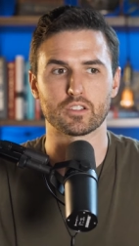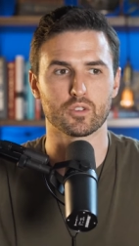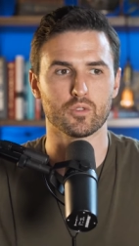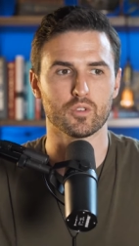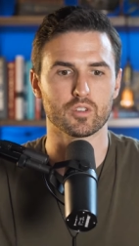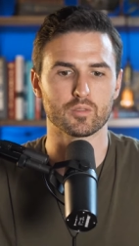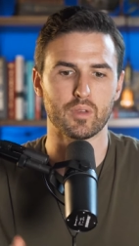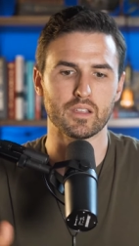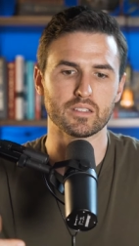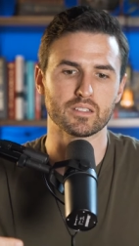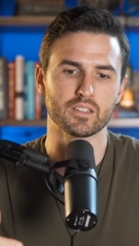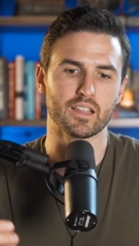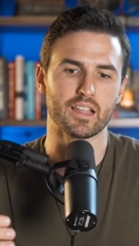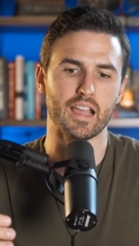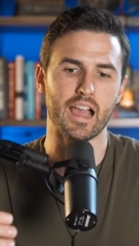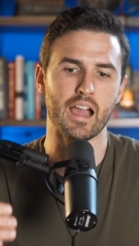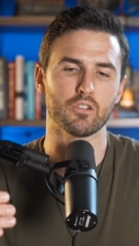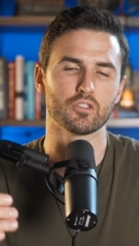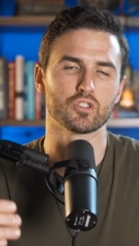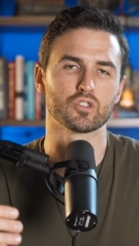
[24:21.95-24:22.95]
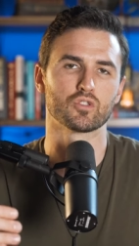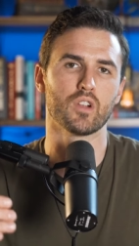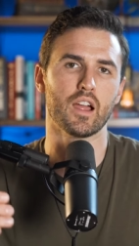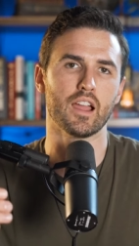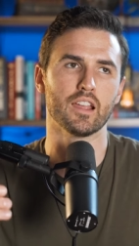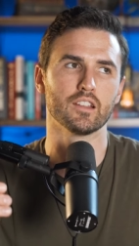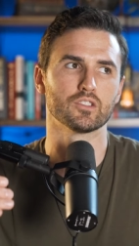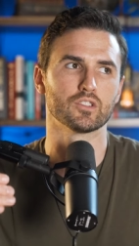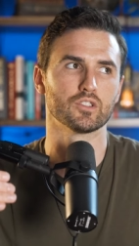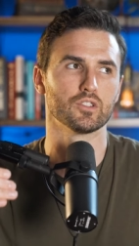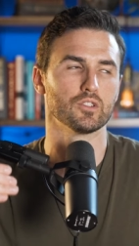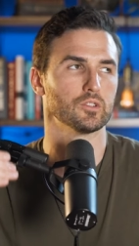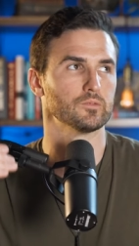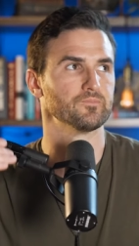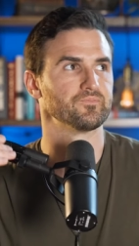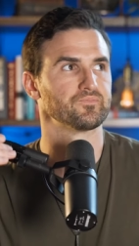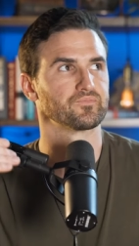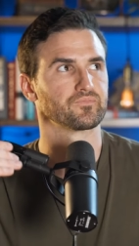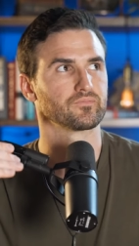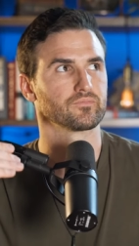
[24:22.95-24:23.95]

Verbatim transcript: So it was basically like I was trying to